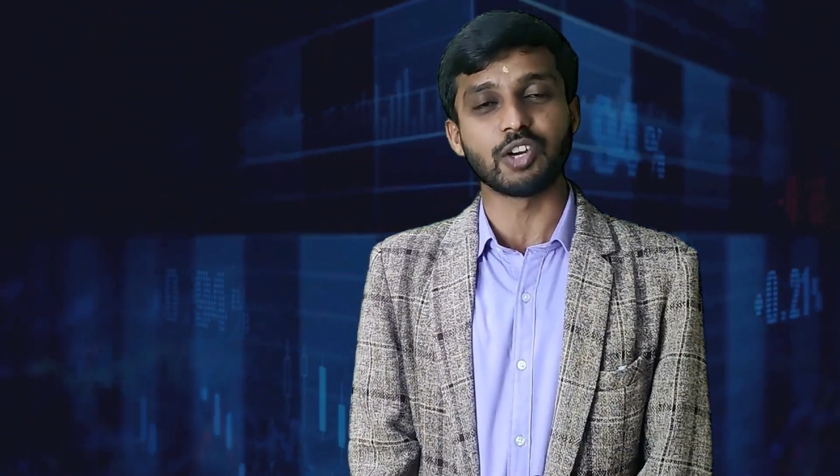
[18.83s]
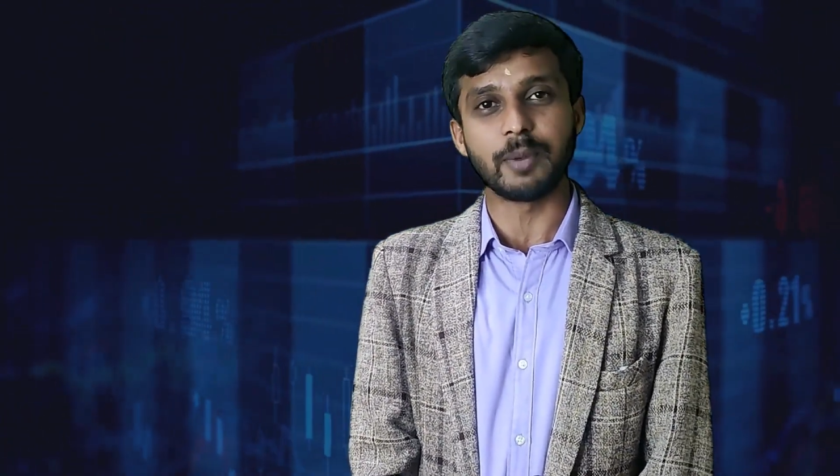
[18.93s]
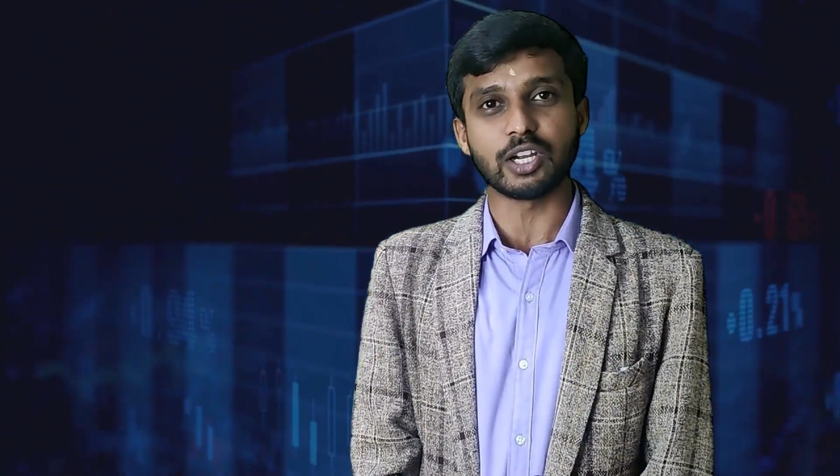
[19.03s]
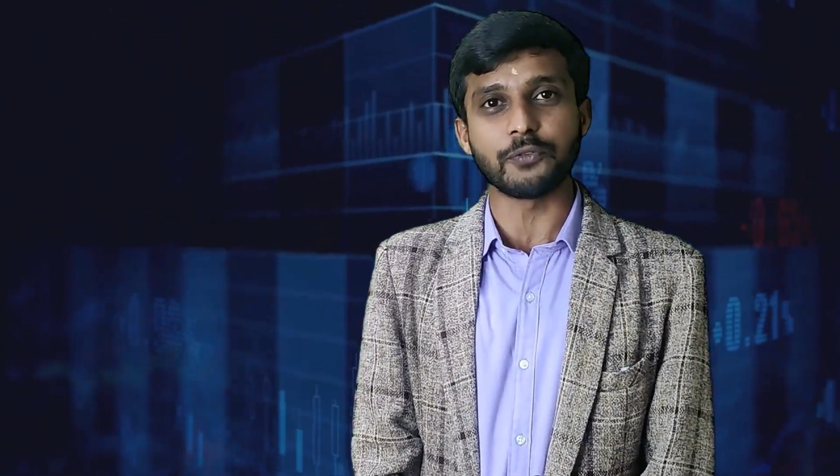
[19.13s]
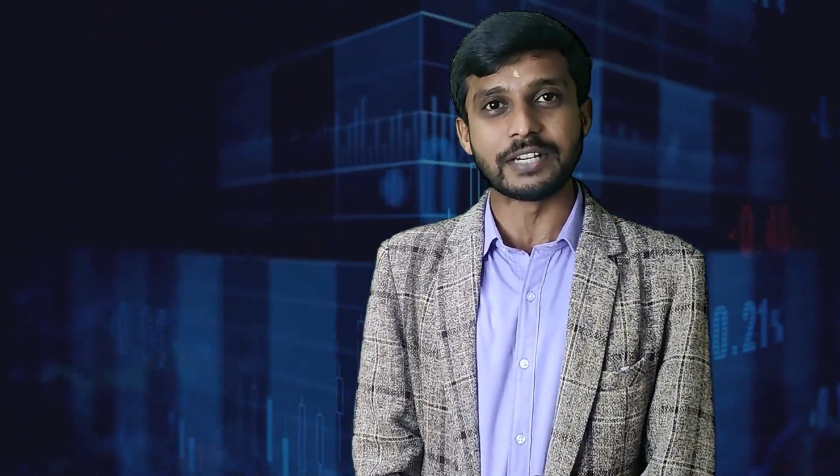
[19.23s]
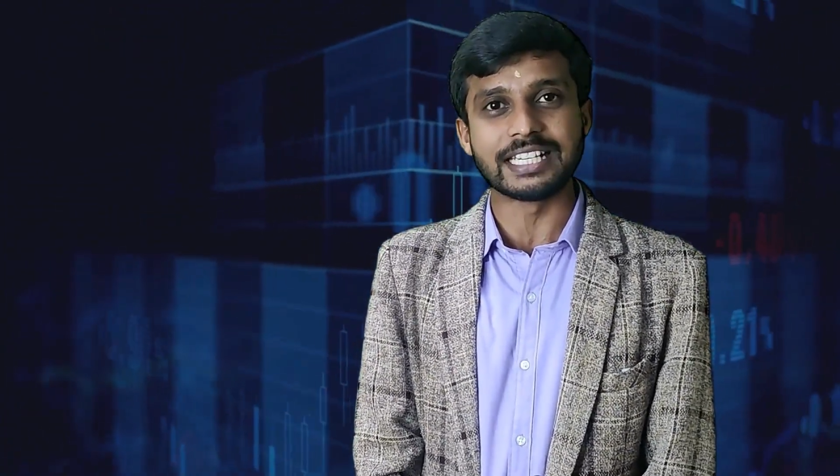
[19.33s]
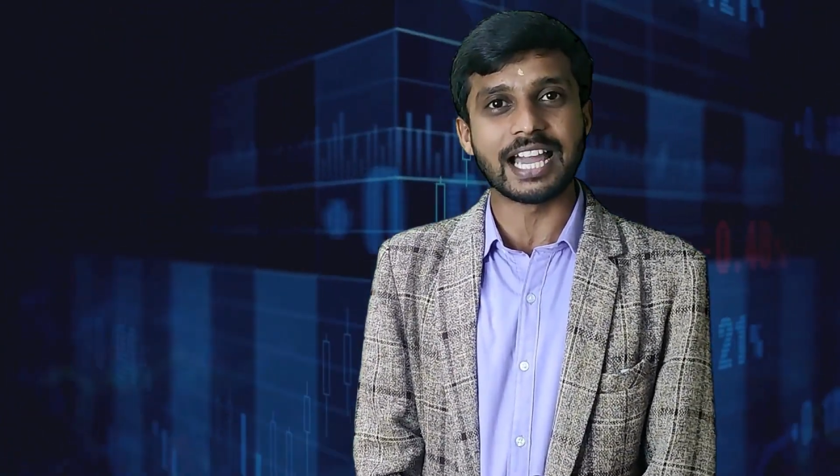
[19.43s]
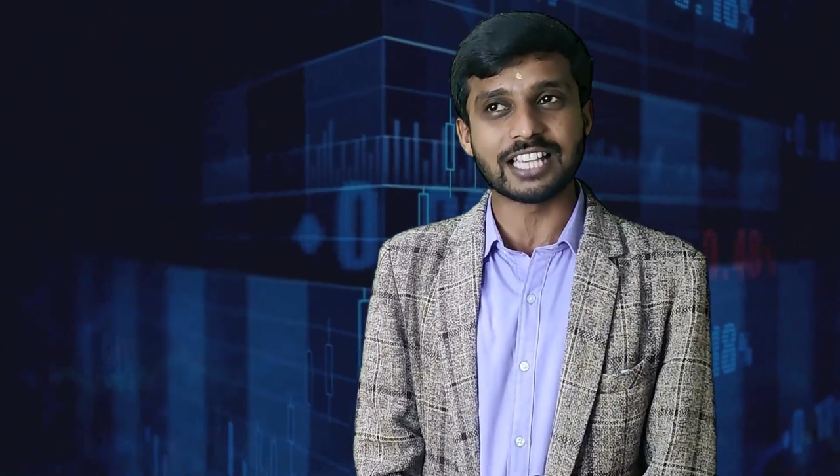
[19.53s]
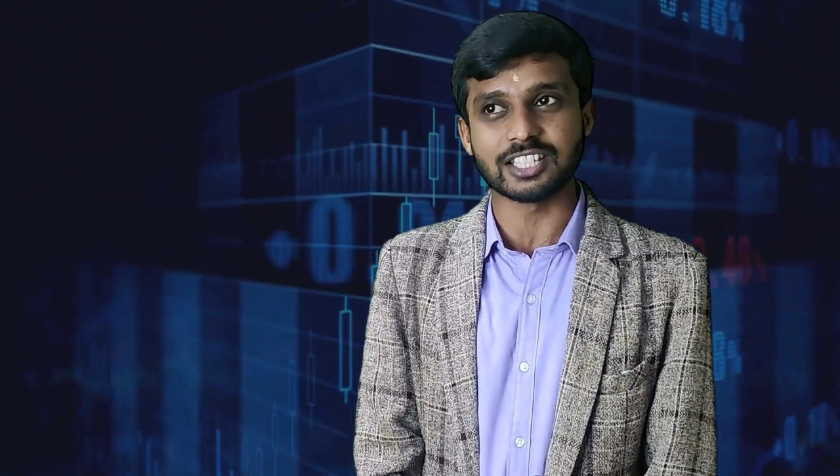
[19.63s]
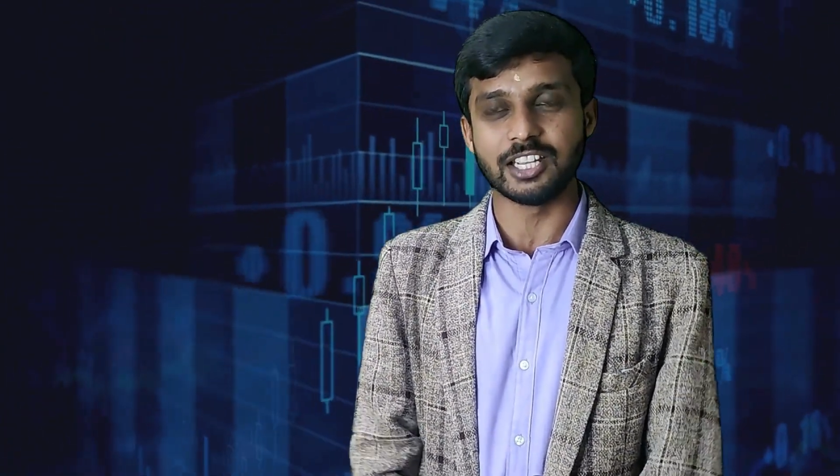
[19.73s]
Reserve Bank of
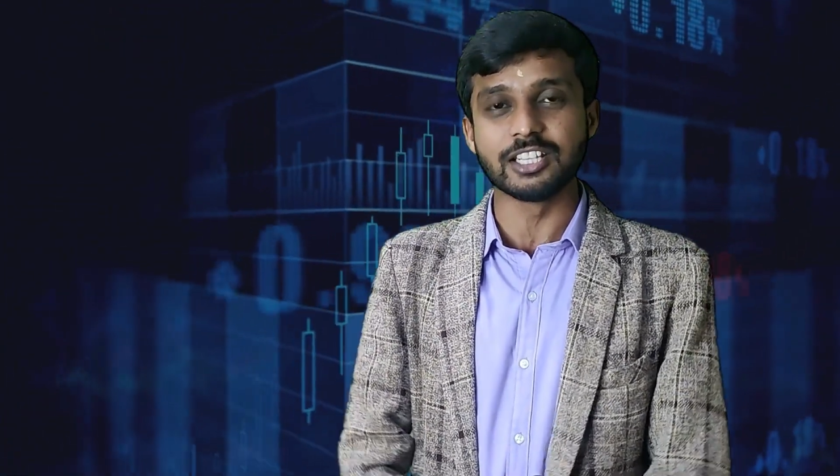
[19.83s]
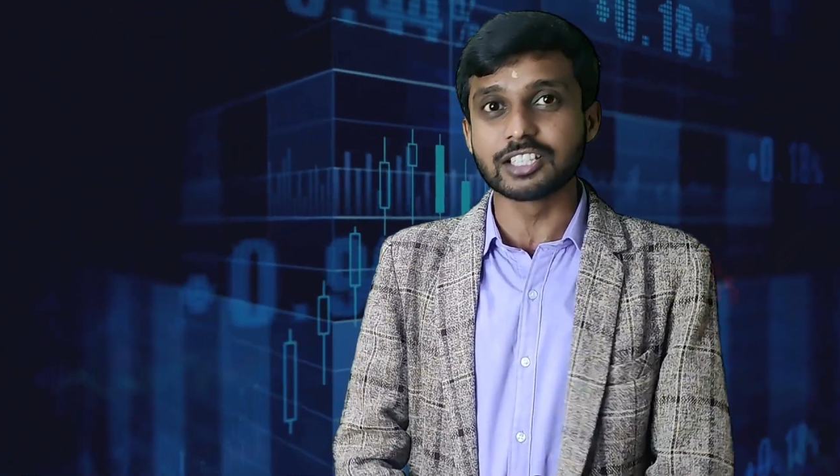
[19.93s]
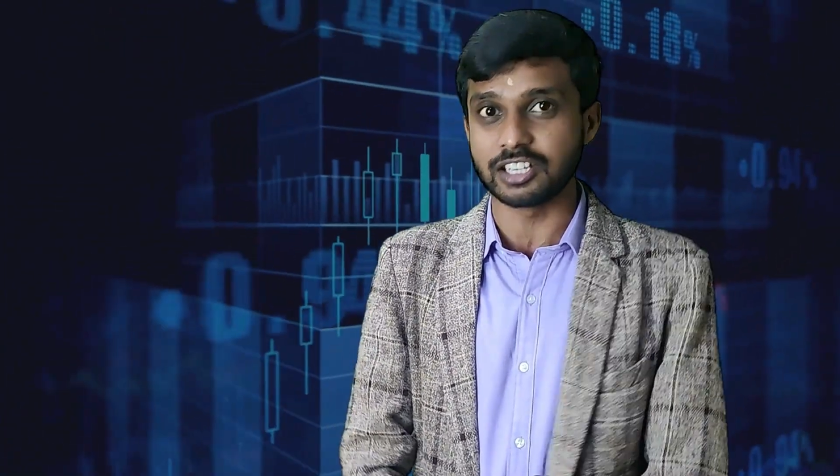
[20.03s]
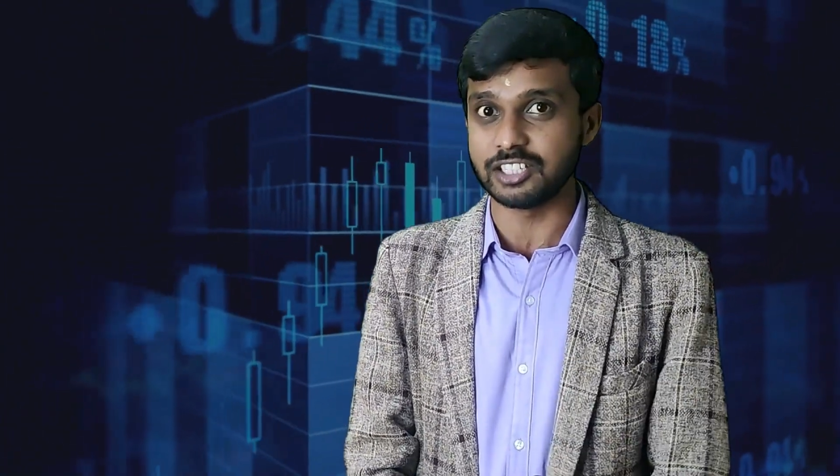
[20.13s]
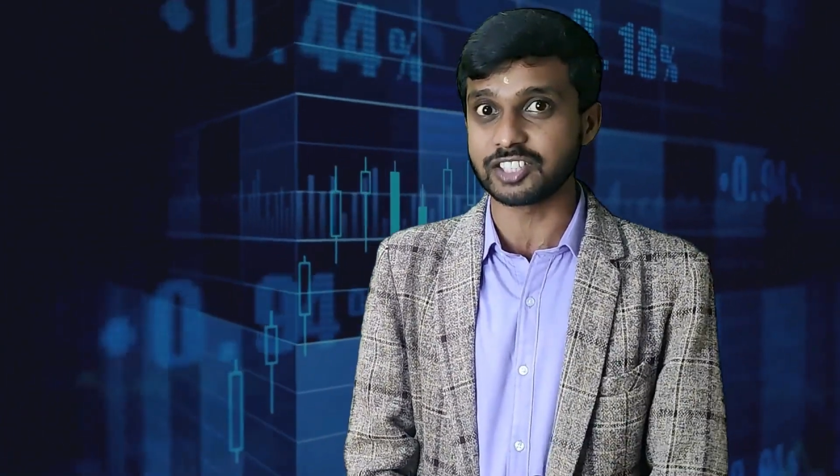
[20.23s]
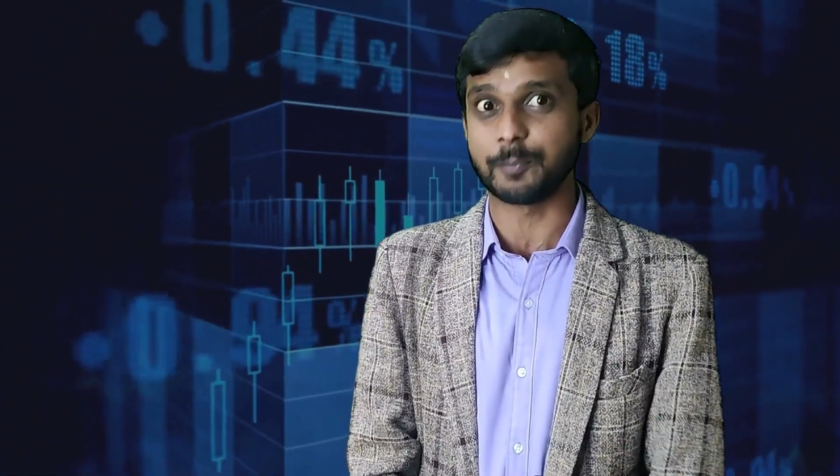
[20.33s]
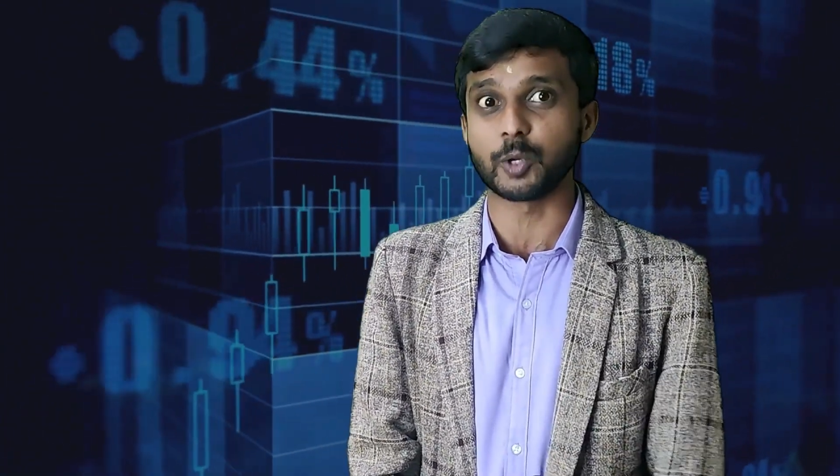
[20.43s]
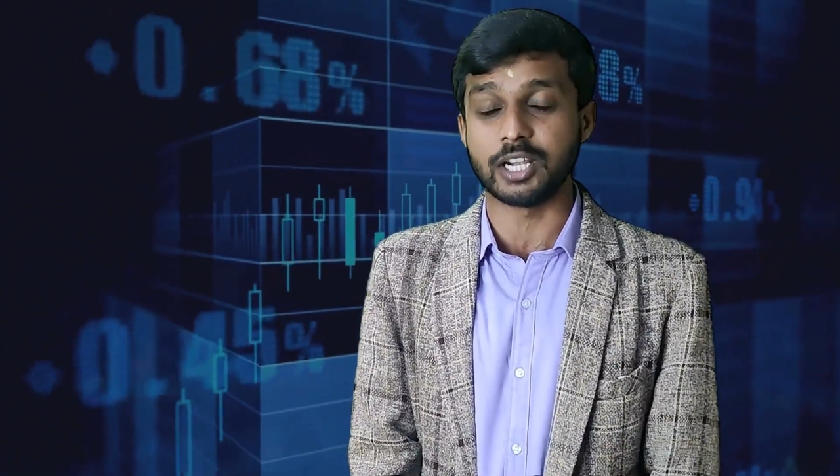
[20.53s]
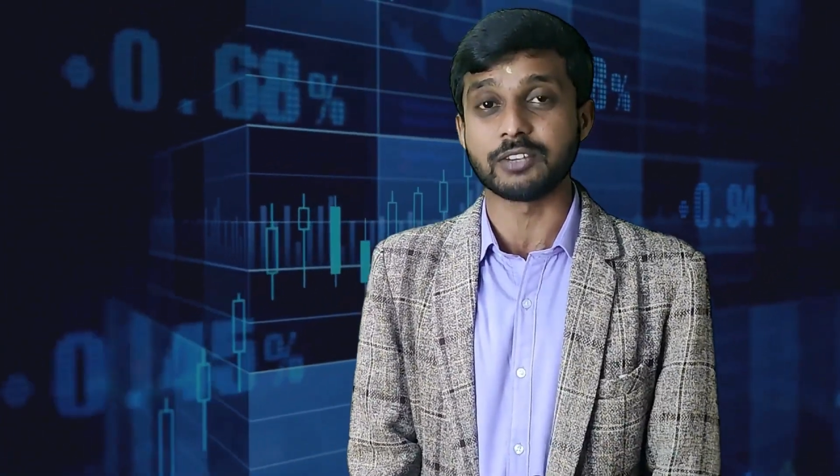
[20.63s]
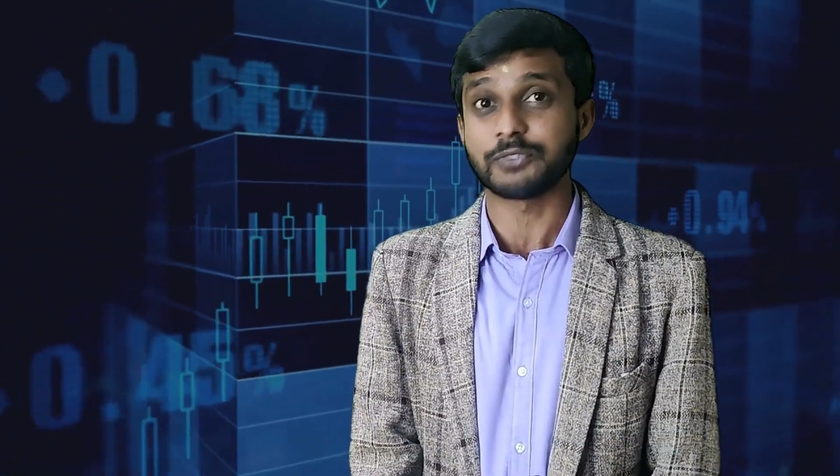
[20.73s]
India has increased
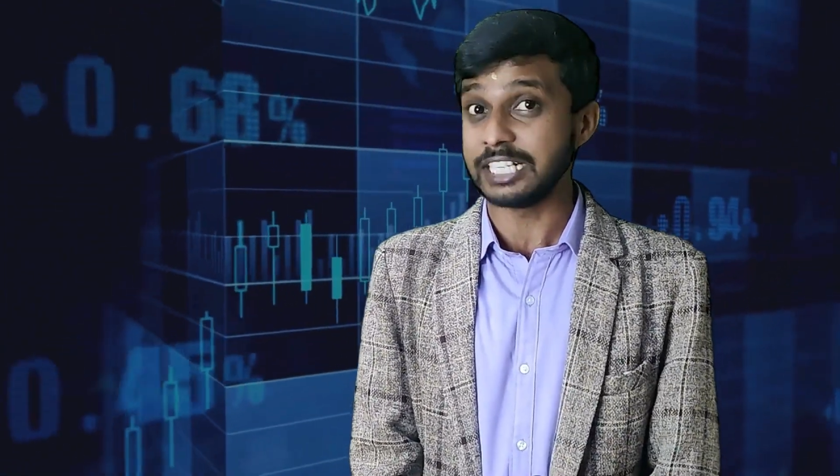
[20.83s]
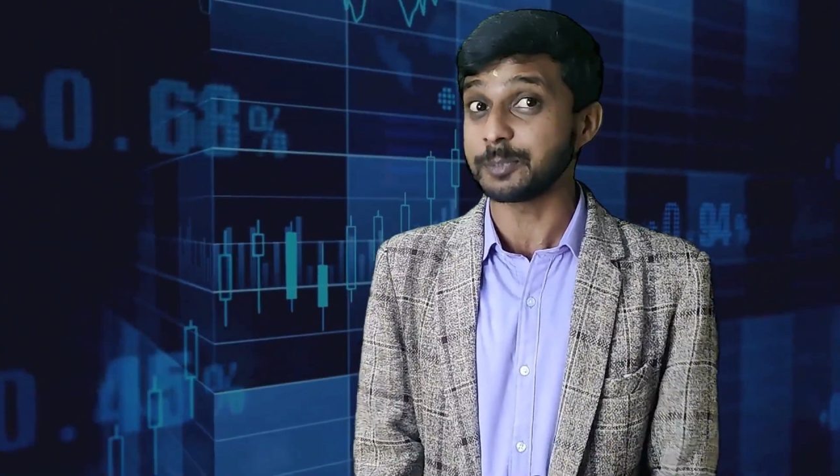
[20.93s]
repo rate,